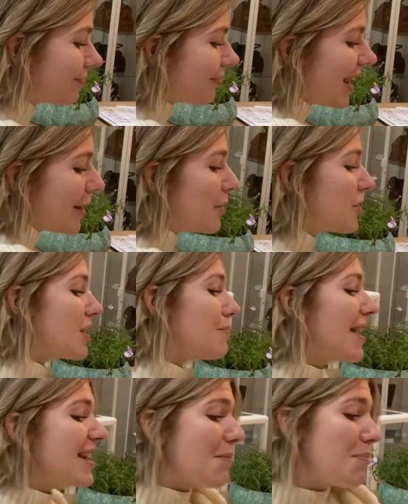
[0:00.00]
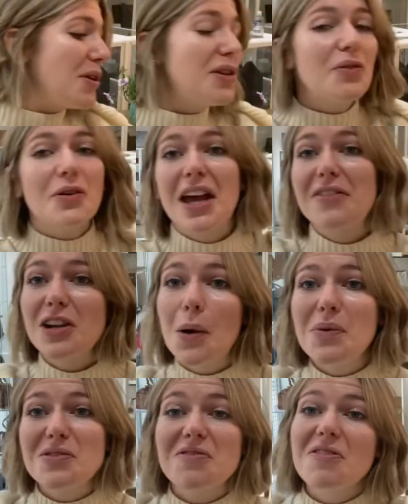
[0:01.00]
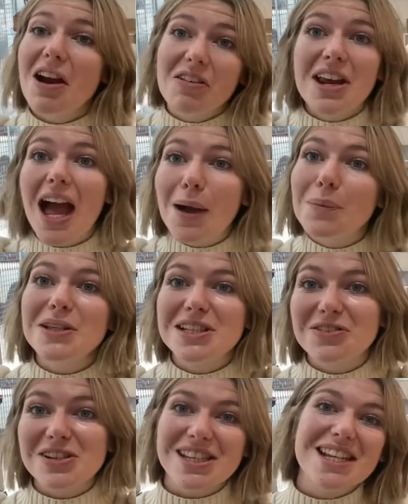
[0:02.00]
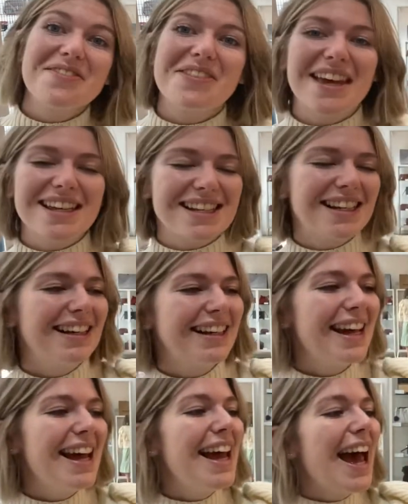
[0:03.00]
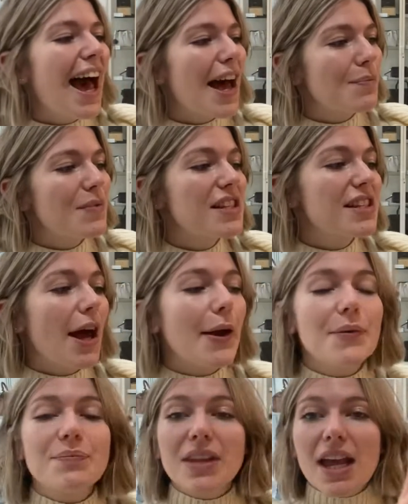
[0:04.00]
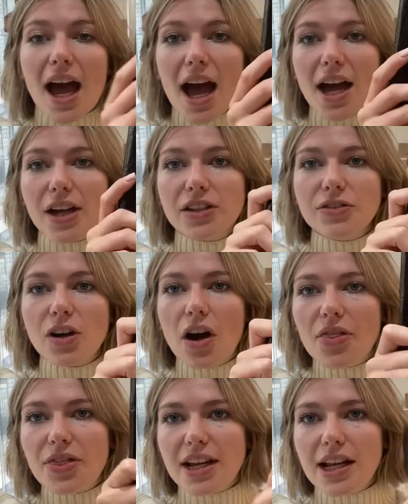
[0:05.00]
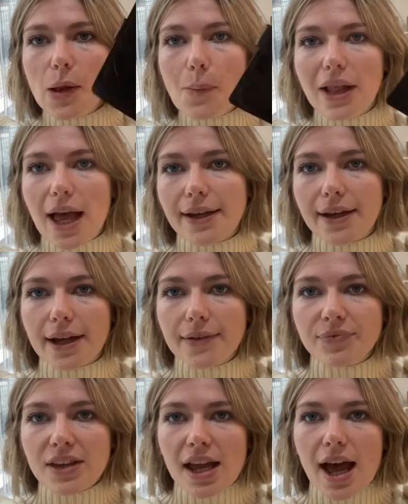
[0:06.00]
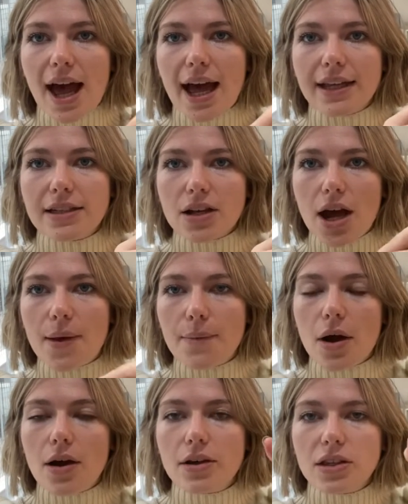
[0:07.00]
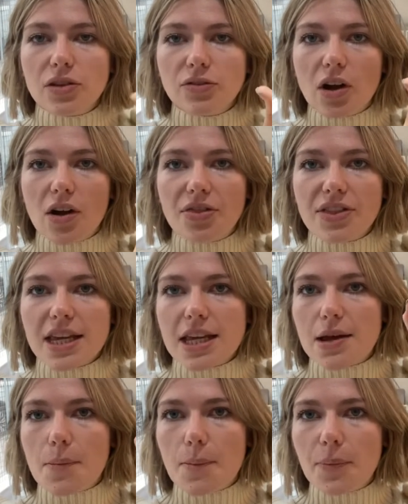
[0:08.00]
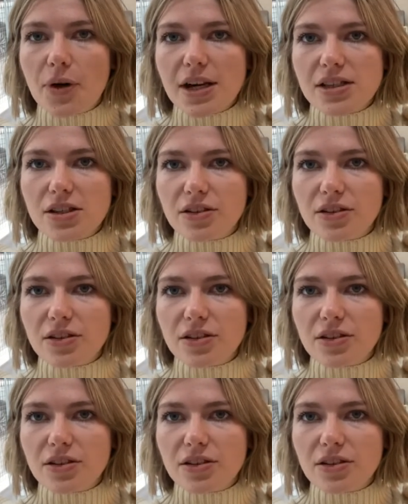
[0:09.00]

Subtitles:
It would just make a beautiful gift. I'd be very happy to receive this. you've got the little planner, and you've got the pressed